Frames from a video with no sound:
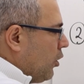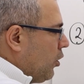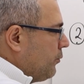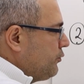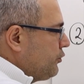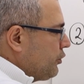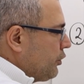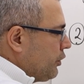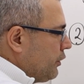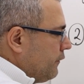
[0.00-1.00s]

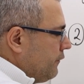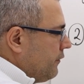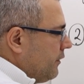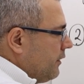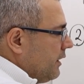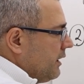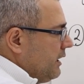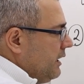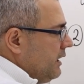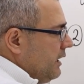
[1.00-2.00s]
observe
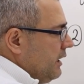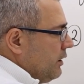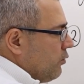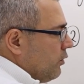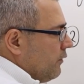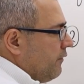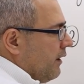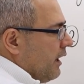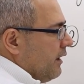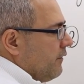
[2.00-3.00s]
E equal
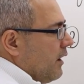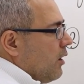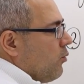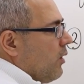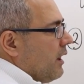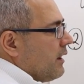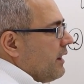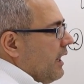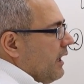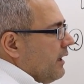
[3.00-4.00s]
5, well,
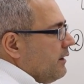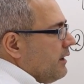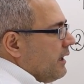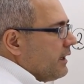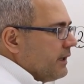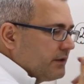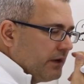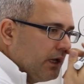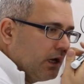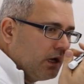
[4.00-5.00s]
then they're going to
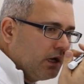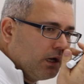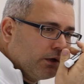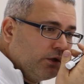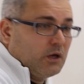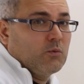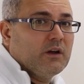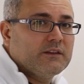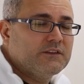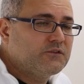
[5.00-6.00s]
say, you know what?